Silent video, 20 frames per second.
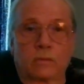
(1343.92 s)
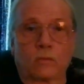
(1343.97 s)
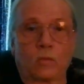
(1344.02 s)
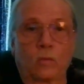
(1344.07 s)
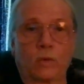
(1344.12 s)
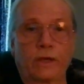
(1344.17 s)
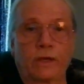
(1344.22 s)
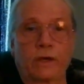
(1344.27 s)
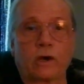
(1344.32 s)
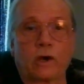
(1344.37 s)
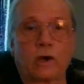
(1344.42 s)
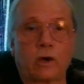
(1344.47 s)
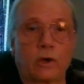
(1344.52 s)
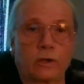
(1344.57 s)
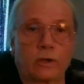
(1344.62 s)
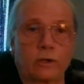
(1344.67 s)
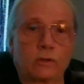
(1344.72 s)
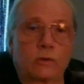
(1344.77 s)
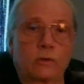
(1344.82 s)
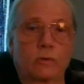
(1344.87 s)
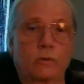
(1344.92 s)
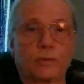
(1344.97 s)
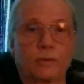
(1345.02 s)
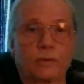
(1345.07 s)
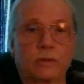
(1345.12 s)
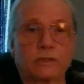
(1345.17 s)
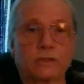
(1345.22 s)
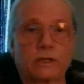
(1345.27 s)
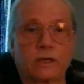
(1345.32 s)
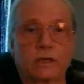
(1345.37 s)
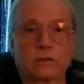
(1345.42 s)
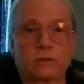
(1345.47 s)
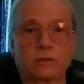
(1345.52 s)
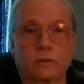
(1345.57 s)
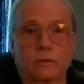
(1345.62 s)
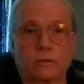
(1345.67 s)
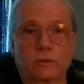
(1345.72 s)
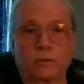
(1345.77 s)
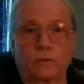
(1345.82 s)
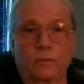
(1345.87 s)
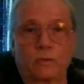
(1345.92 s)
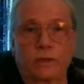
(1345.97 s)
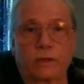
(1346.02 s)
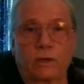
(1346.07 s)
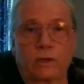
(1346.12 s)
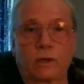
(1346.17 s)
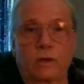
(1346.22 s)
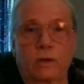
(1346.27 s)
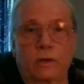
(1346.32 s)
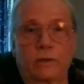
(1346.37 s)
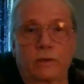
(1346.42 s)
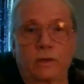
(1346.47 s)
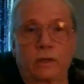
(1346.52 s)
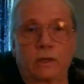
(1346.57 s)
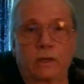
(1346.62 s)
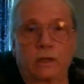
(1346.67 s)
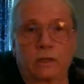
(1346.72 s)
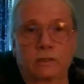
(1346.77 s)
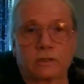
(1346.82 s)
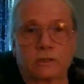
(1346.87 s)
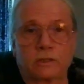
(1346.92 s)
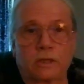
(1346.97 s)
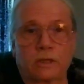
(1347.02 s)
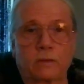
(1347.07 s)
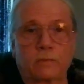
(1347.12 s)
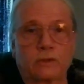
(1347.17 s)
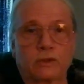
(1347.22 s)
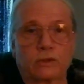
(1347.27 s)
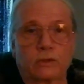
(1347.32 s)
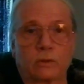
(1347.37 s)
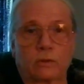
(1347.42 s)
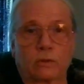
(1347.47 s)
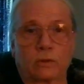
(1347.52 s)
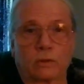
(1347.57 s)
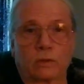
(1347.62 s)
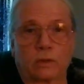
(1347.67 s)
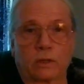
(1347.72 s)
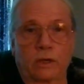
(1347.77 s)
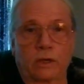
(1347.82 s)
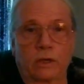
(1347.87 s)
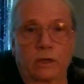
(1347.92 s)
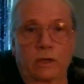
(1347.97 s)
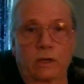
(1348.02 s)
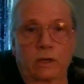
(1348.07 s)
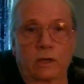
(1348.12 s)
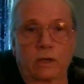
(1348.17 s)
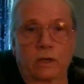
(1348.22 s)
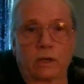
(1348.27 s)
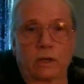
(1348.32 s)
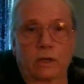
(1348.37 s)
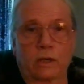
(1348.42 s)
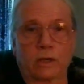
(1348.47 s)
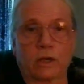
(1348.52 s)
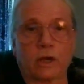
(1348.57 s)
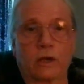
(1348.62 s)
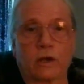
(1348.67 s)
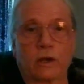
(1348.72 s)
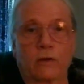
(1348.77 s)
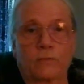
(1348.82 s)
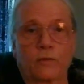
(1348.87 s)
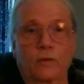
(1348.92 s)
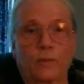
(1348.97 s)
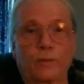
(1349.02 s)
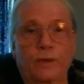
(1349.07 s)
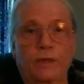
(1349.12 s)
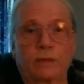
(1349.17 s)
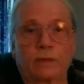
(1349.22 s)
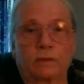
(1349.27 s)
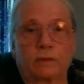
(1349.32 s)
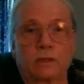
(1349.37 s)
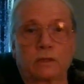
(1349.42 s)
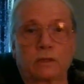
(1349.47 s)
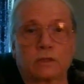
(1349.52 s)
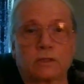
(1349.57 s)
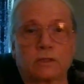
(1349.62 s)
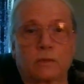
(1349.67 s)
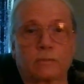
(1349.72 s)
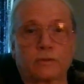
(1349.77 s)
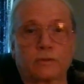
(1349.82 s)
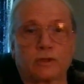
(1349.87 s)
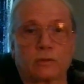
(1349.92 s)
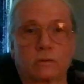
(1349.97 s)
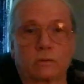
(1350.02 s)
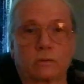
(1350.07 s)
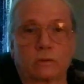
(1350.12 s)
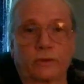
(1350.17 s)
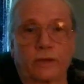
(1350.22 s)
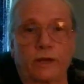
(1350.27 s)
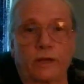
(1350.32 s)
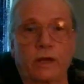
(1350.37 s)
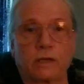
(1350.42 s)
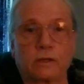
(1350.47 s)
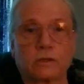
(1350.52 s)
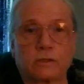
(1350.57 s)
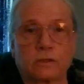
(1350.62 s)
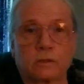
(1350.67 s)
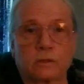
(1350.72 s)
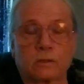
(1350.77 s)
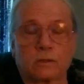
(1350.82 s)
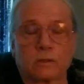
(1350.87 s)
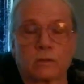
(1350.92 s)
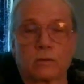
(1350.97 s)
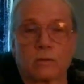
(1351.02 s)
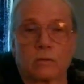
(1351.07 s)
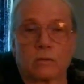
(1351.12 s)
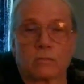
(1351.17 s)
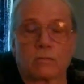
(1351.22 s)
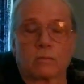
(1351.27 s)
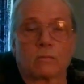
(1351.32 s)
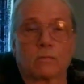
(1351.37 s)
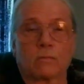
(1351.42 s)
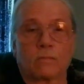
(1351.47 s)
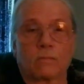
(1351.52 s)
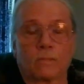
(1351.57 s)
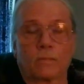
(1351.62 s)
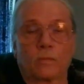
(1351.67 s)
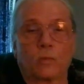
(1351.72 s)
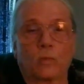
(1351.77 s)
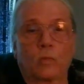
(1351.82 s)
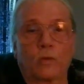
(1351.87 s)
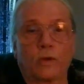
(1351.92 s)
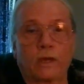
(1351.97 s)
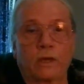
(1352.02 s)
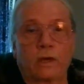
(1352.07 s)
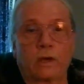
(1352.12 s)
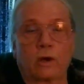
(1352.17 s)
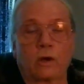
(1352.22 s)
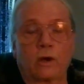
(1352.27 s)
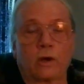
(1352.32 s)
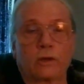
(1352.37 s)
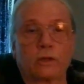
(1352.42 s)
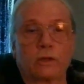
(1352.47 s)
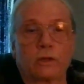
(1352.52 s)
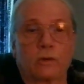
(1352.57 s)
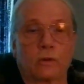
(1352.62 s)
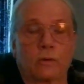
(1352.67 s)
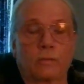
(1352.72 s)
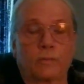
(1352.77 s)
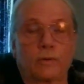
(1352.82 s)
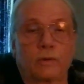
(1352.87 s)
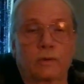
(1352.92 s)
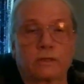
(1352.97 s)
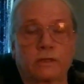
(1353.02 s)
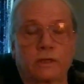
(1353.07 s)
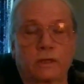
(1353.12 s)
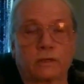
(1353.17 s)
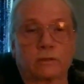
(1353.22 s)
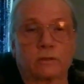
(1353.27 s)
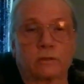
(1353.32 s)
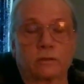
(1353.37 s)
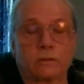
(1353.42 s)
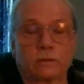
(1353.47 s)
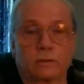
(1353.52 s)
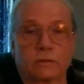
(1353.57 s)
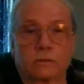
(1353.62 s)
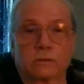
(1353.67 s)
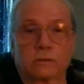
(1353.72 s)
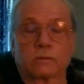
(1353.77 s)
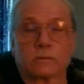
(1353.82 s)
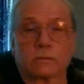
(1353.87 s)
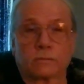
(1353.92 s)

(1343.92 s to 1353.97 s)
we are your protectors. We are the exceptional uh, government, the exceptional nation. We are your protectors.